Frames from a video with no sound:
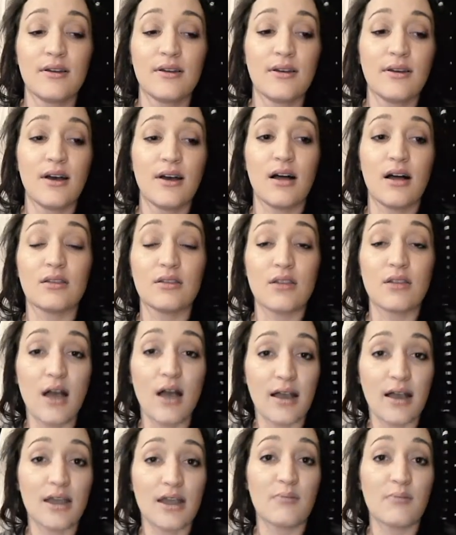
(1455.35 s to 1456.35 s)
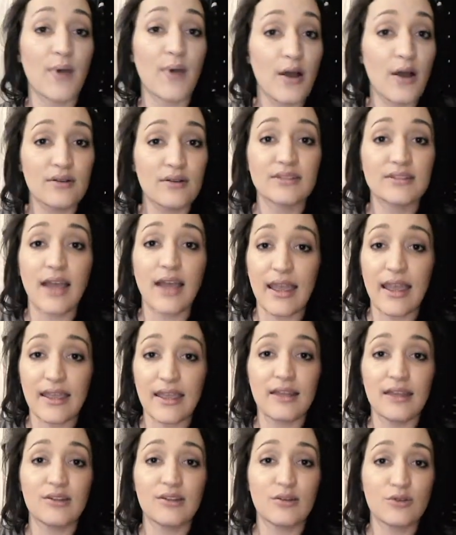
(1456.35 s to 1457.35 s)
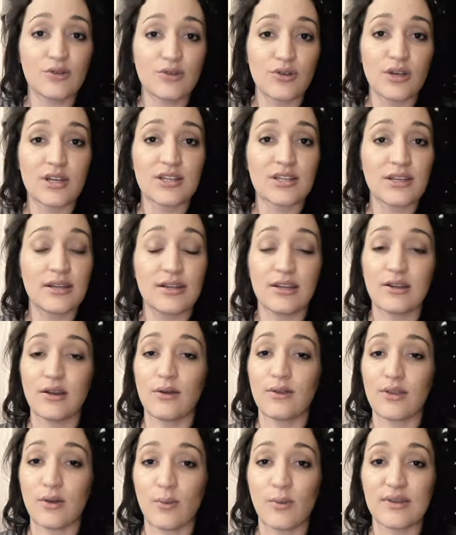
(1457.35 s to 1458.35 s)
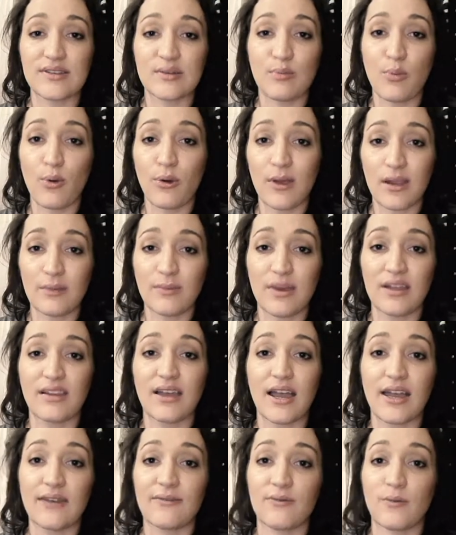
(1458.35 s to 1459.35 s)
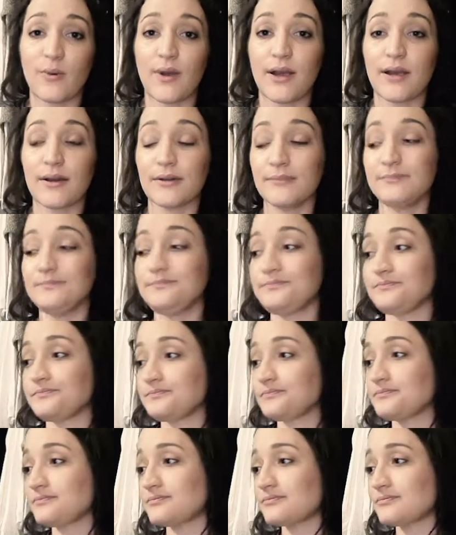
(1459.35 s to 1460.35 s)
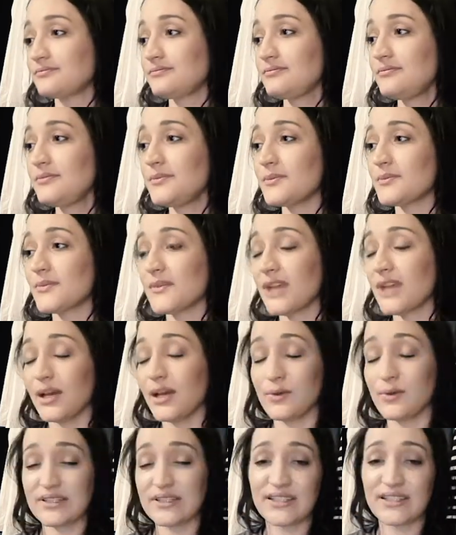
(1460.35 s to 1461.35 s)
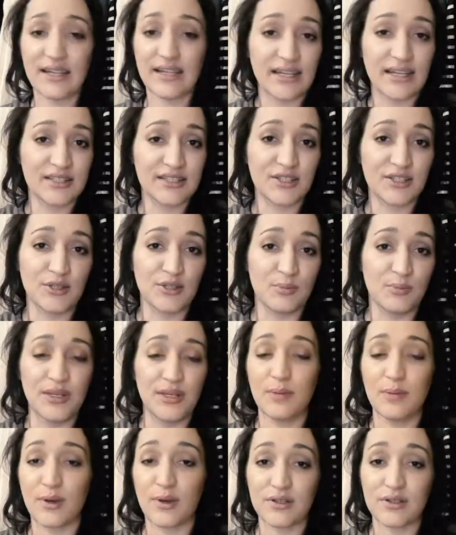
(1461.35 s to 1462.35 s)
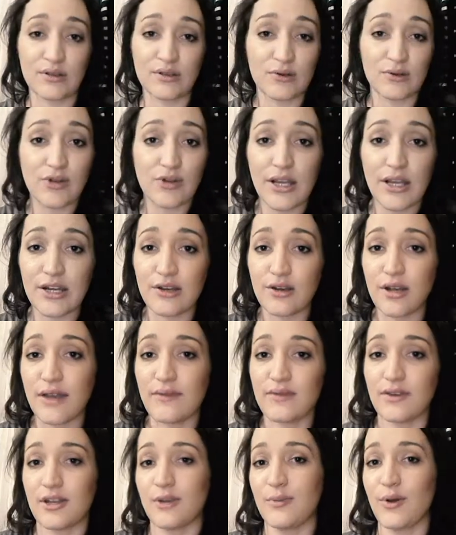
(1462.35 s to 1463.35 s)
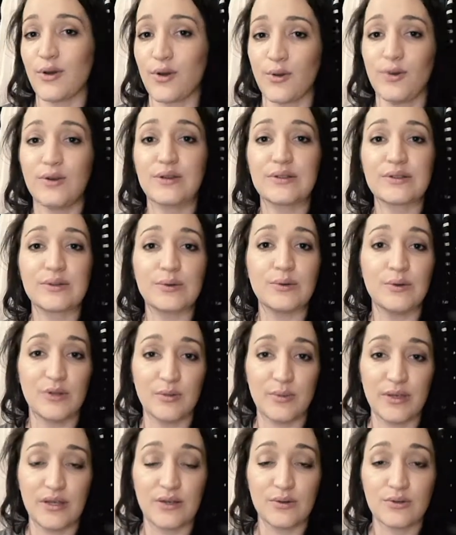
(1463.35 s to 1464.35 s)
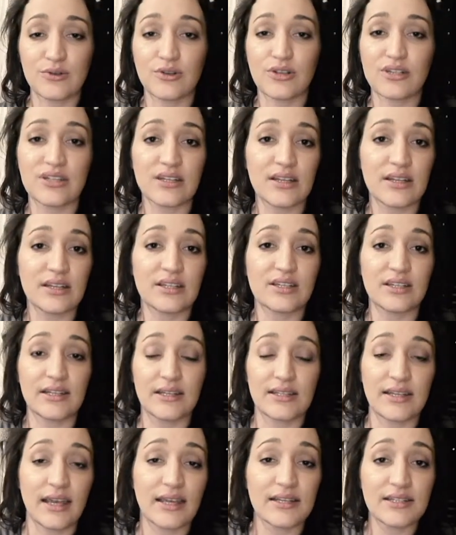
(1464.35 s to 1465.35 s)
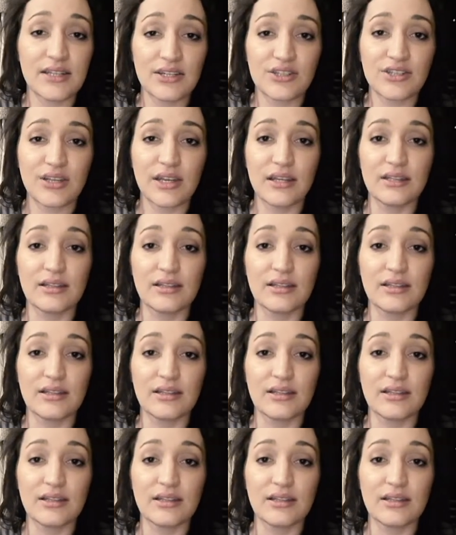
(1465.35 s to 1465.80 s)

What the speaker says: a lot about diet and nutrition. There was a point in my life where I was studying to be a personal trainer. I thought about going to school to be a nutritionist and a dietitian.